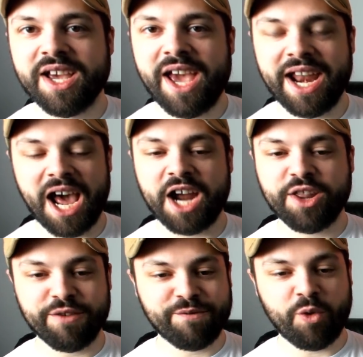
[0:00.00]
And out of
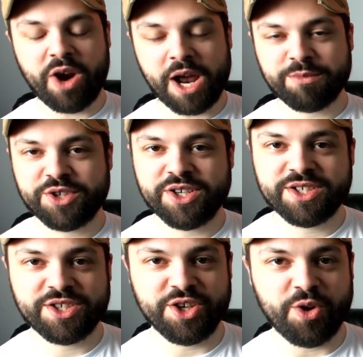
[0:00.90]
the 4
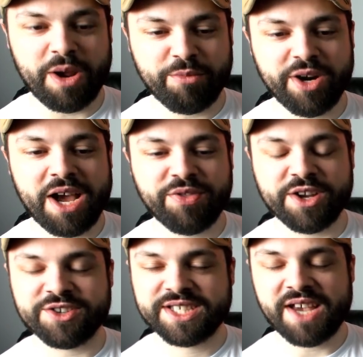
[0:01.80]
options, I put out
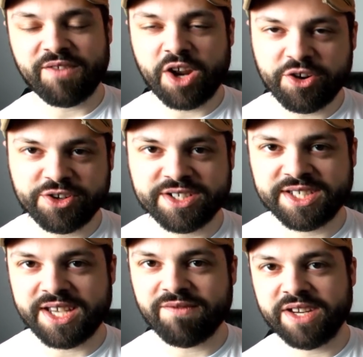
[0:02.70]
there,
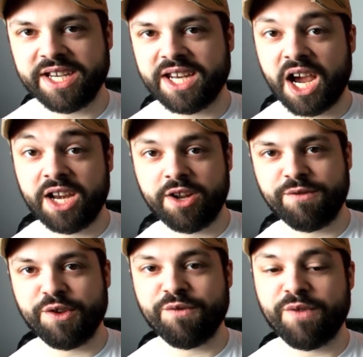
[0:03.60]
779 of
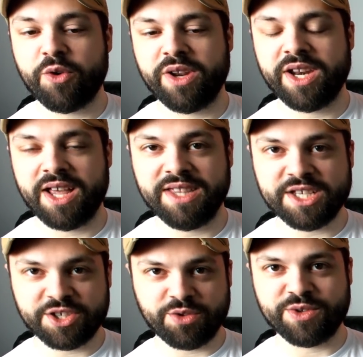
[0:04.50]
you voted, and
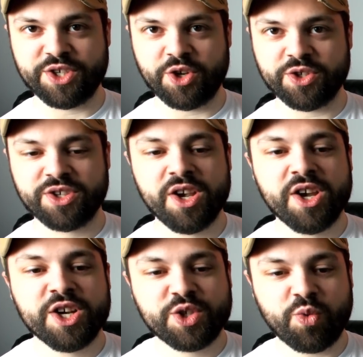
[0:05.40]
these are the results.
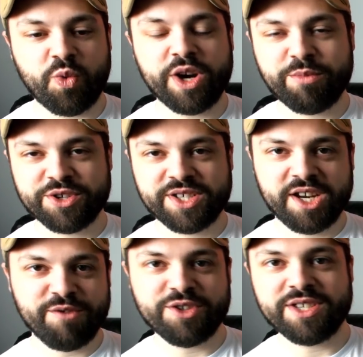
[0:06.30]
20%
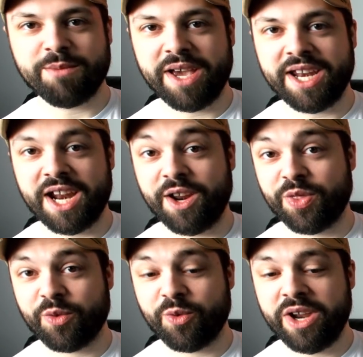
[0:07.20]
of you said Bayonetta
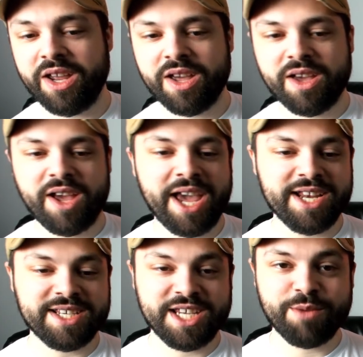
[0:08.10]
3,
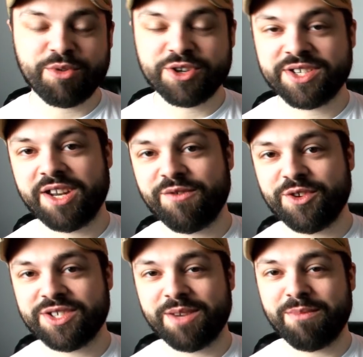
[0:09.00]
18% of you
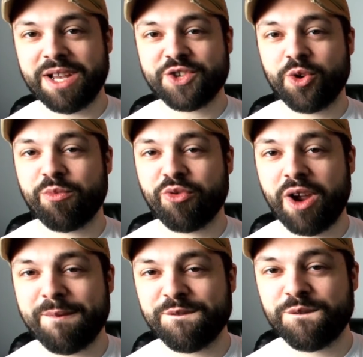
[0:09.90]
said Metroid
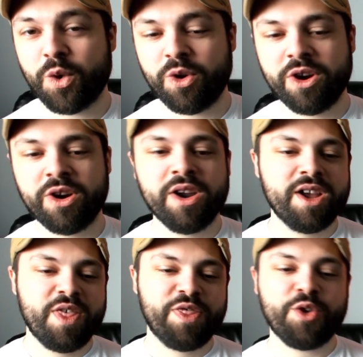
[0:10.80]
Prime 4,
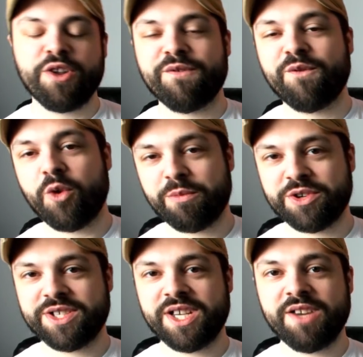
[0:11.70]

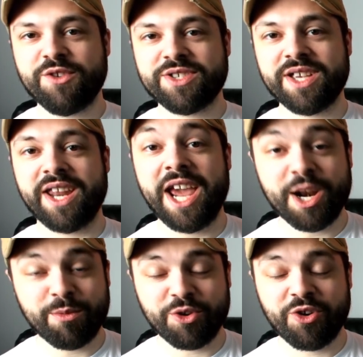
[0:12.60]
34% of you said
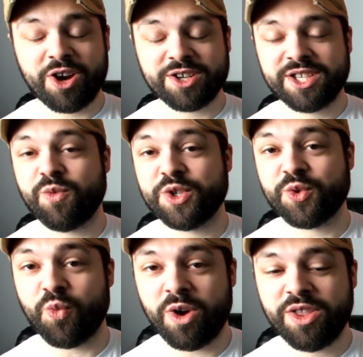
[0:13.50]
Animal Crossing, which
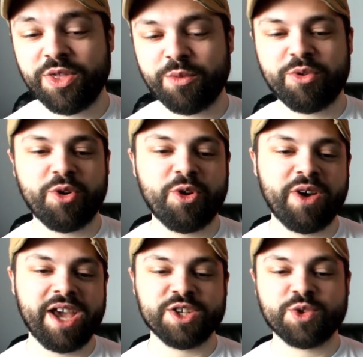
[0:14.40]
won the poll,
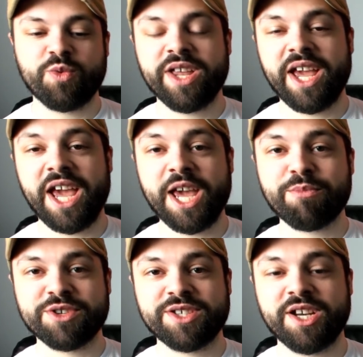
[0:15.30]
and
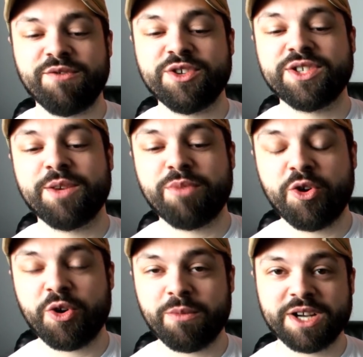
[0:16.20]
28% of you said
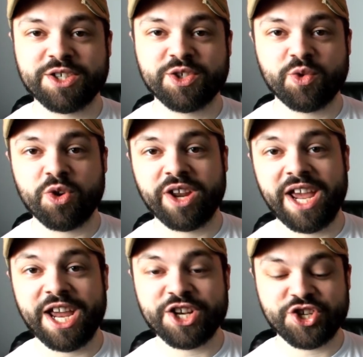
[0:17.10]
Pokemon Sword
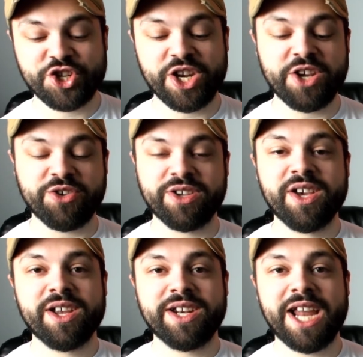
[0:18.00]
and Shield.
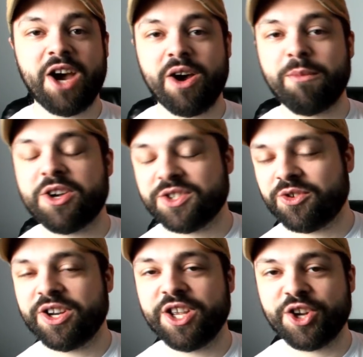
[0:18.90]
Now, I'm also
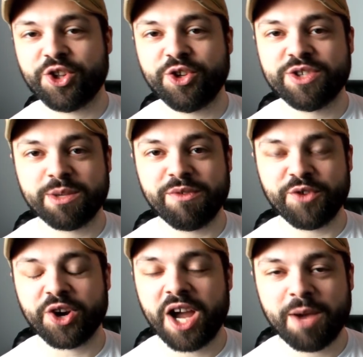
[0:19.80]
going to include some of
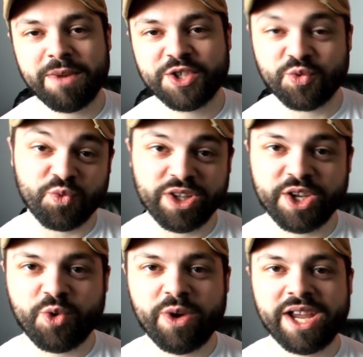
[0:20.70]
your comments really
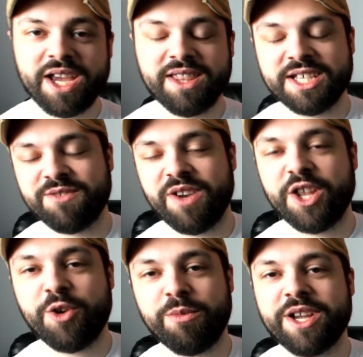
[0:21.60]
quick in this
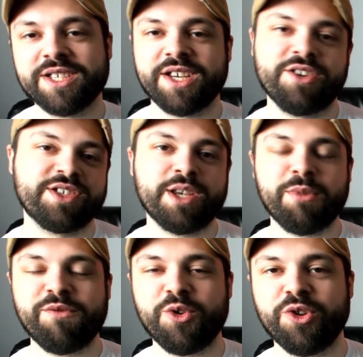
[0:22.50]
video because I know some
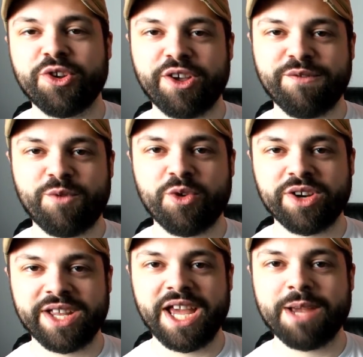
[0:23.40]
of you are looking forward
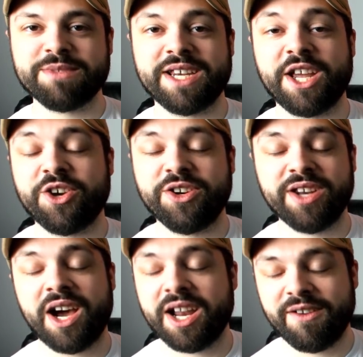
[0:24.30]
to games that I could
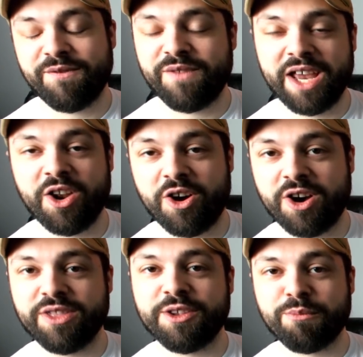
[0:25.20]
not fit
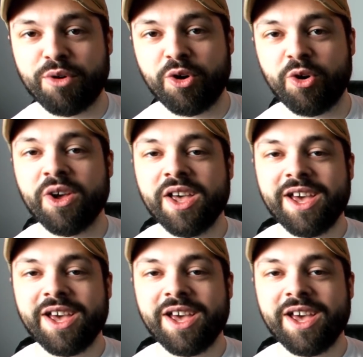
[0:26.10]
on the poll.